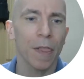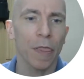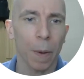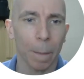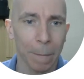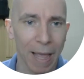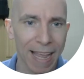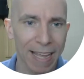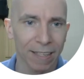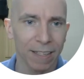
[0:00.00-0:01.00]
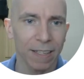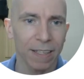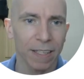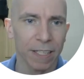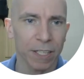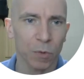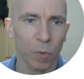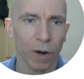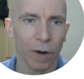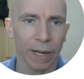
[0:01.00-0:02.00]
The man is
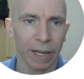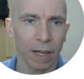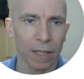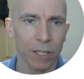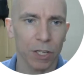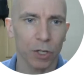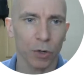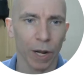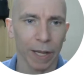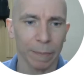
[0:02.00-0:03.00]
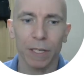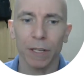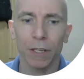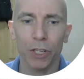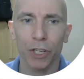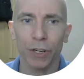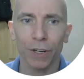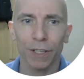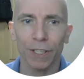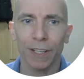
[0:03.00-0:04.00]
wearing a striped
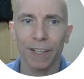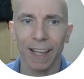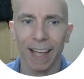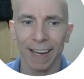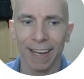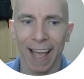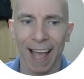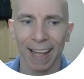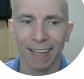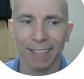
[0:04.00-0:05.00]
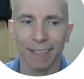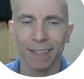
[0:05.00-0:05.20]
shirt and hat.